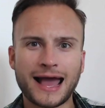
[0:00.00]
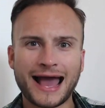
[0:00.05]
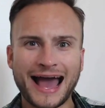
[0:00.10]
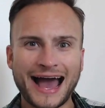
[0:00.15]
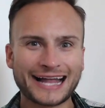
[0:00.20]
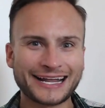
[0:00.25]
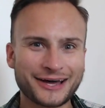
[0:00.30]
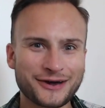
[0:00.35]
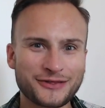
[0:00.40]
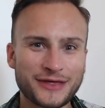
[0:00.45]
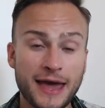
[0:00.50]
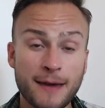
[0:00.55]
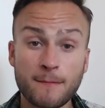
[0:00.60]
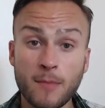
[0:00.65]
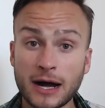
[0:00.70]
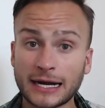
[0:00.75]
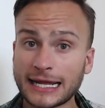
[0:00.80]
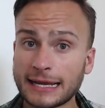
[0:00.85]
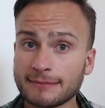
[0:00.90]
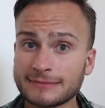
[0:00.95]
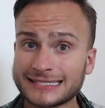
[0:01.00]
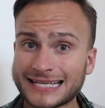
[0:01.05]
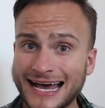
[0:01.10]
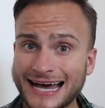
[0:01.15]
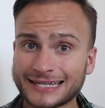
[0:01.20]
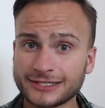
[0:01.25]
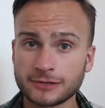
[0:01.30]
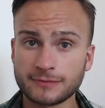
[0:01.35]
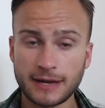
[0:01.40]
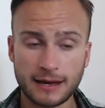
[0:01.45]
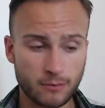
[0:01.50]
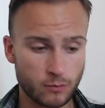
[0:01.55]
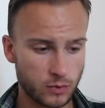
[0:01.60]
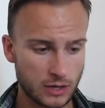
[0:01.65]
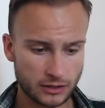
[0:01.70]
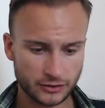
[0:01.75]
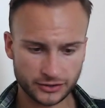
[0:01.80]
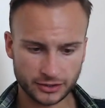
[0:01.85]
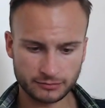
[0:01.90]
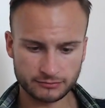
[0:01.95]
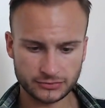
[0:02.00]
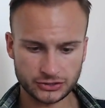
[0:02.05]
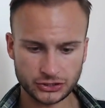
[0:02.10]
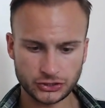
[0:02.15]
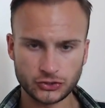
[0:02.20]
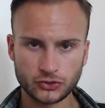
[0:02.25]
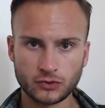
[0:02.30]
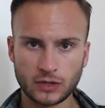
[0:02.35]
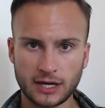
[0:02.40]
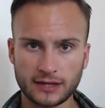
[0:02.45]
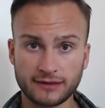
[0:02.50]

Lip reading: Hello there, my name's Adam and welcome to